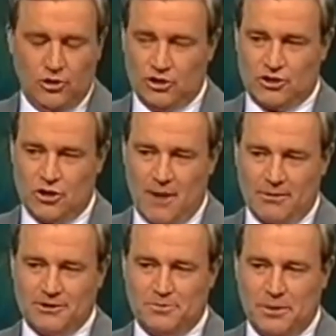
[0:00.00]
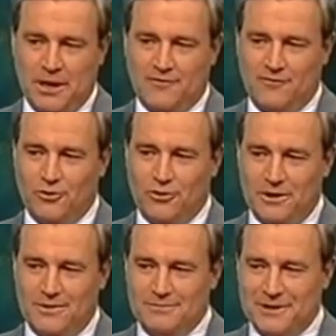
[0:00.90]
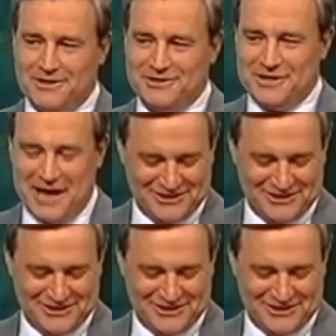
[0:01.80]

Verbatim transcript: You describe it as Pink Floyd meets the